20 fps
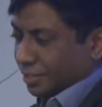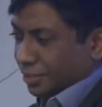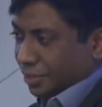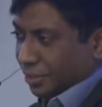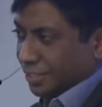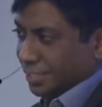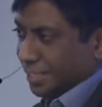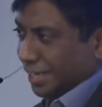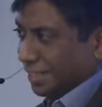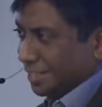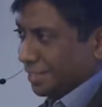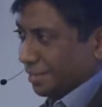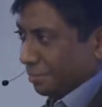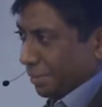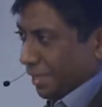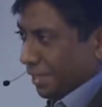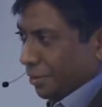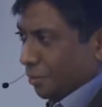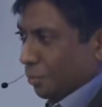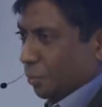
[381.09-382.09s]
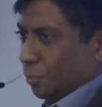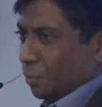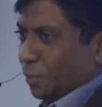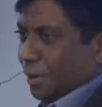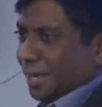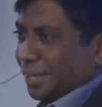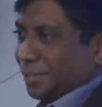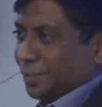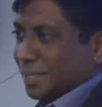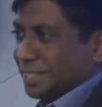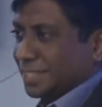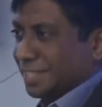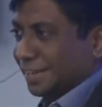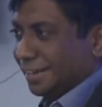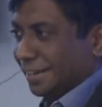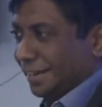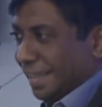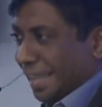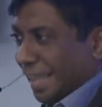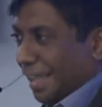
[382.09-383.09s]
contacted me, why do I
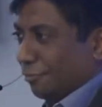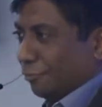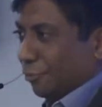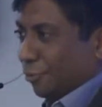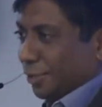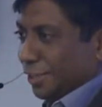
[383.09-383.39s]
suddenly have